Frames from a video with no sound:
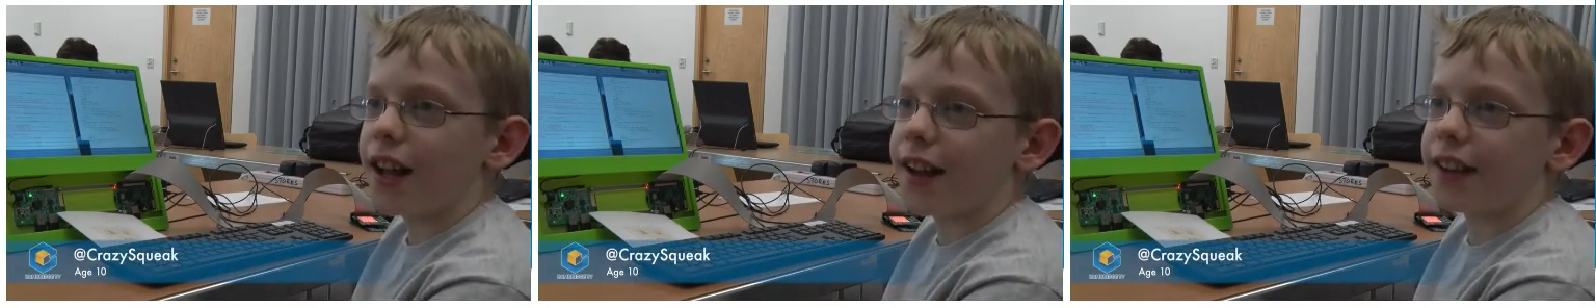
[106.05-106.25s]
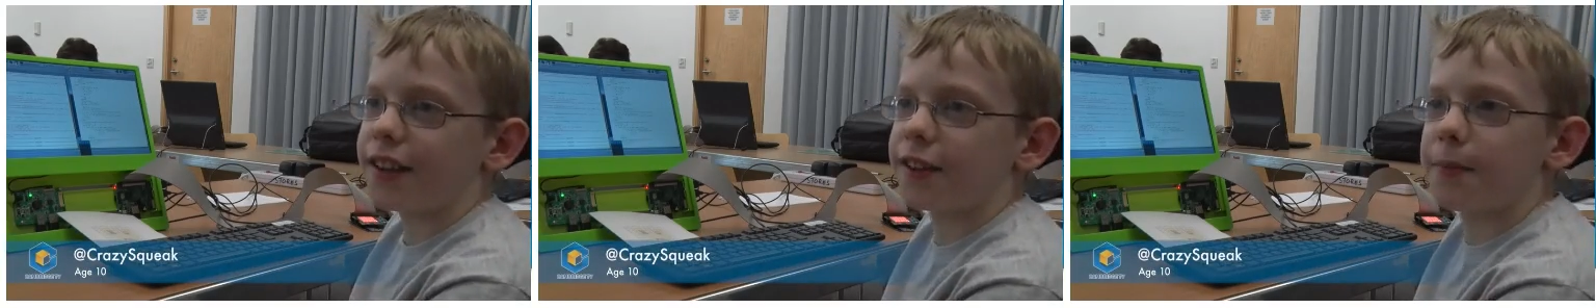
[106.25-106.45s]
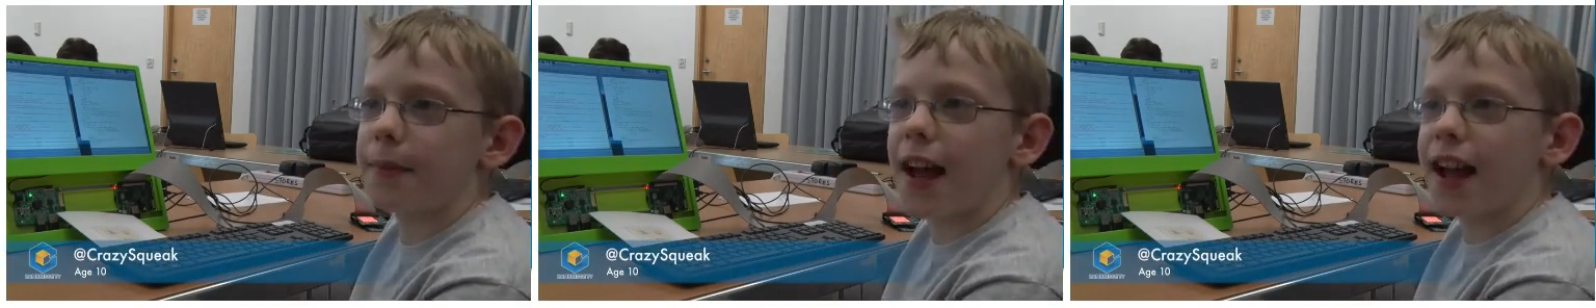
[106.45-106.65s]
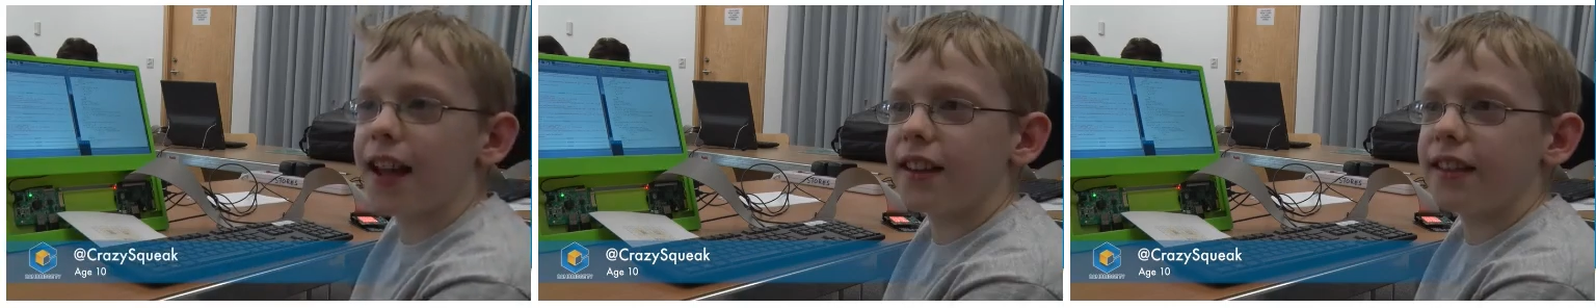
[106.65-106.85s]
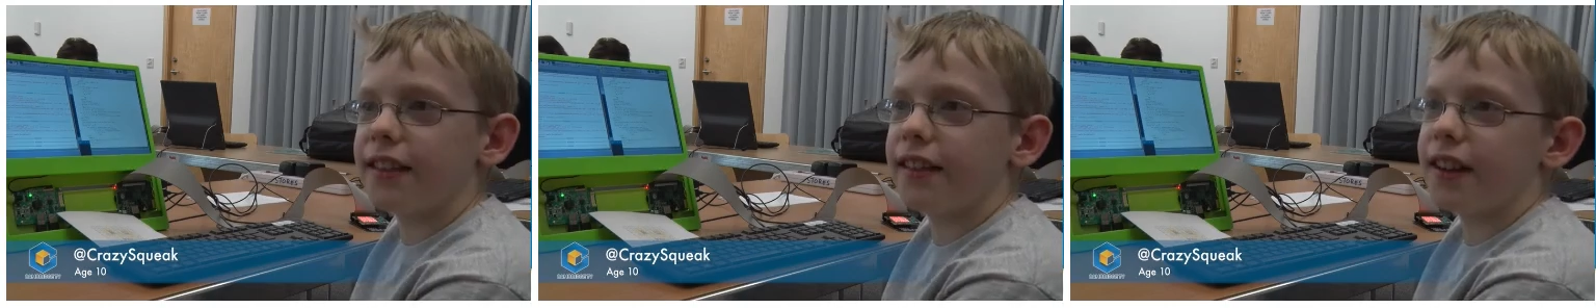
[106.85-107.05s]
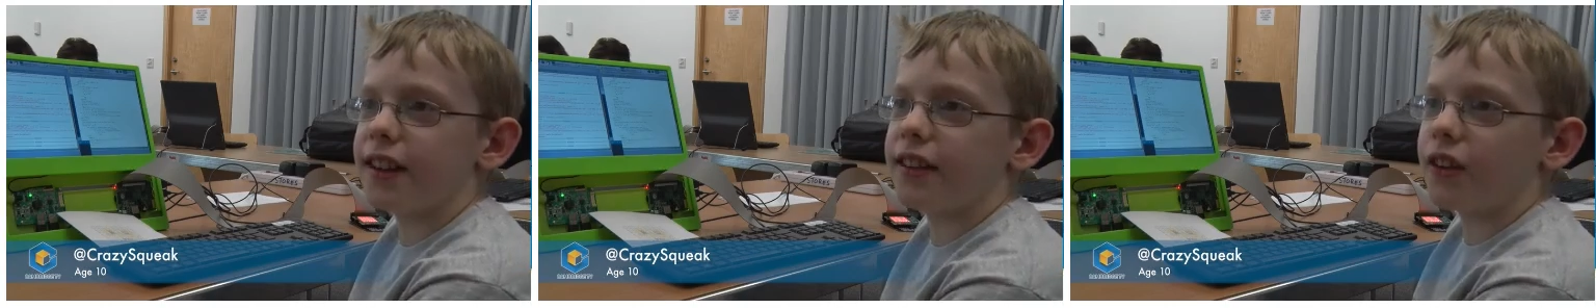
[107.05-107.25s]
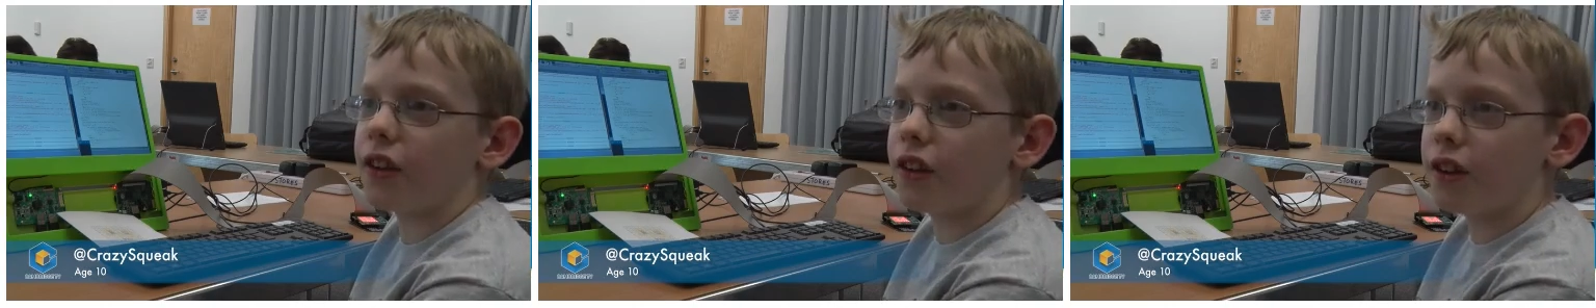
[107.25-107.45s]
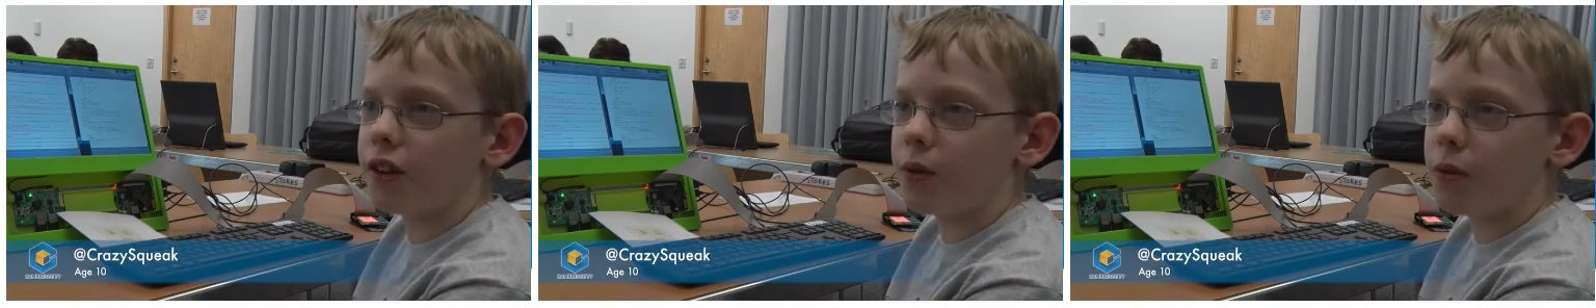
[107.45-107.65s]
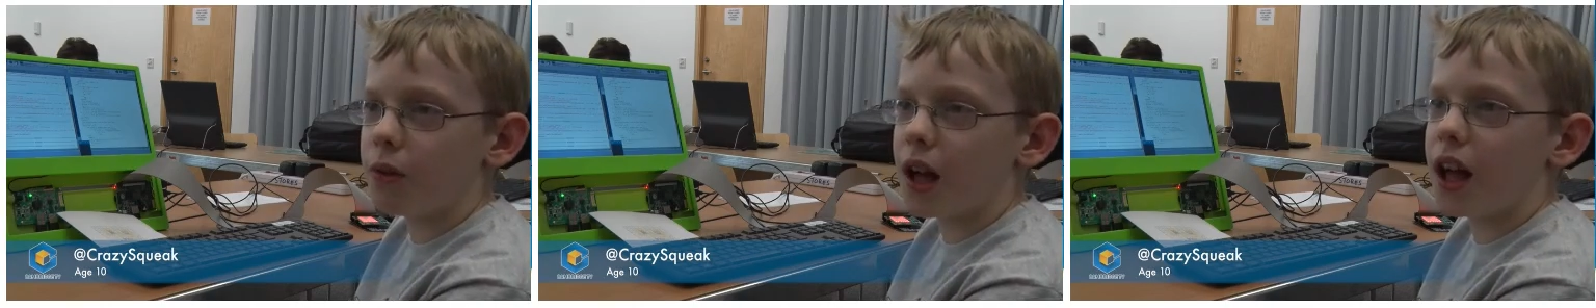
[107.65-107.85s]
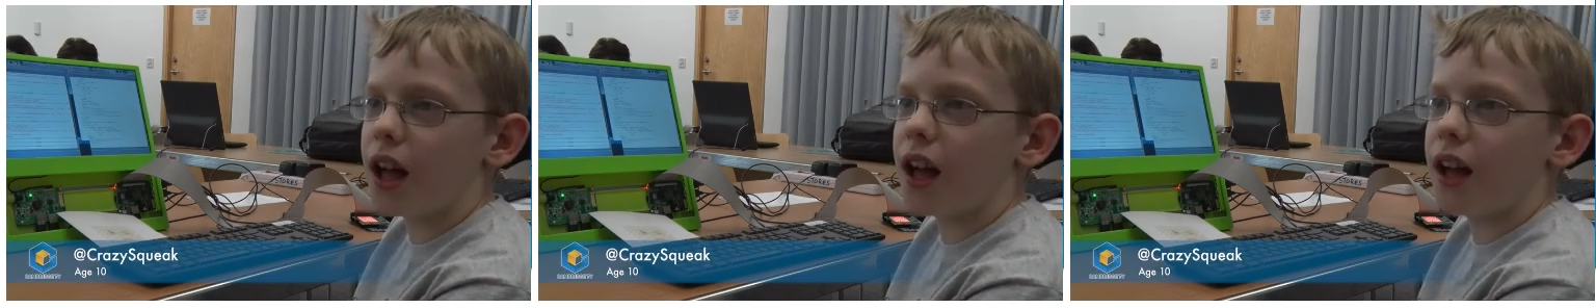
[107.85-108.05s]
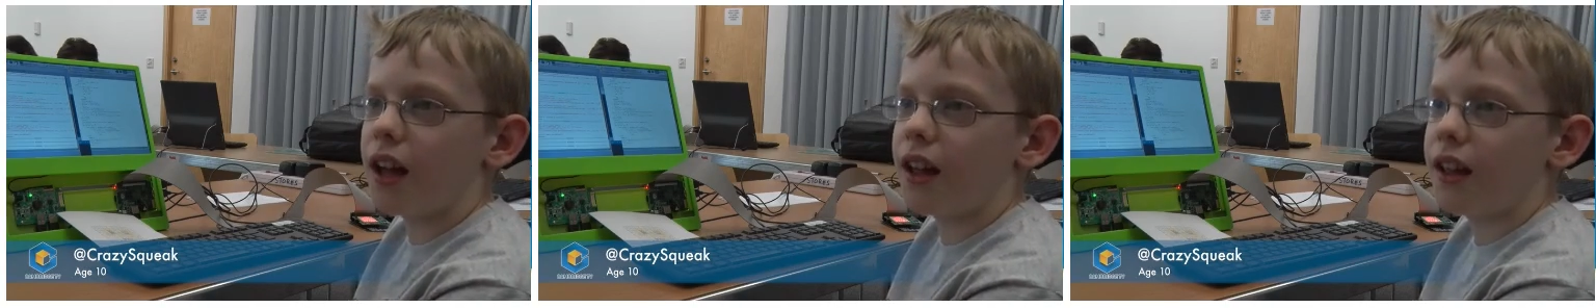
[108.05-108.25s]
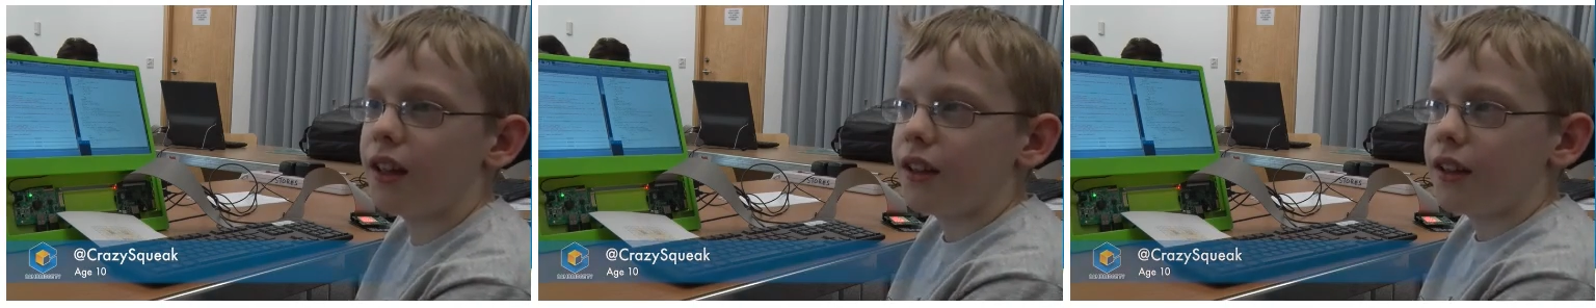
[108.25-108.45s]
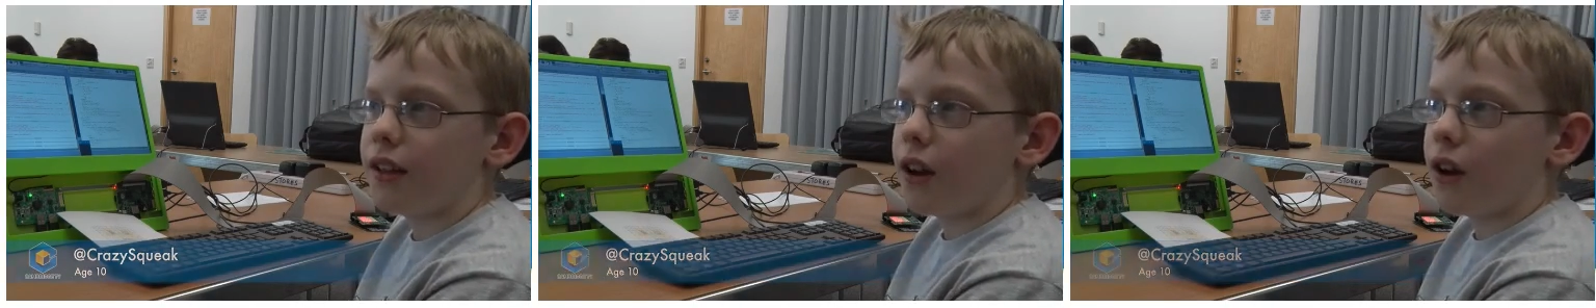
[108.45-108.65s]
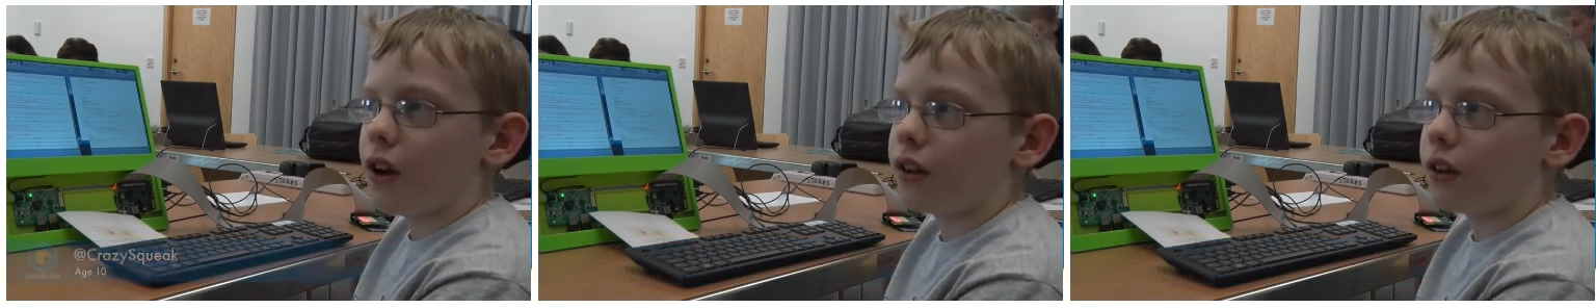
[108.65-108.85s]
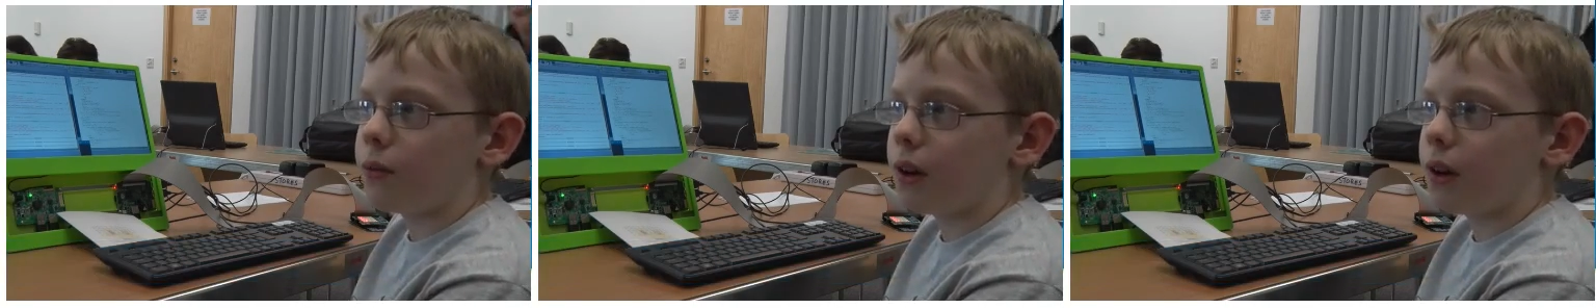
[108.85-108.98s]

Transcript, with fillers: expanded on a work on a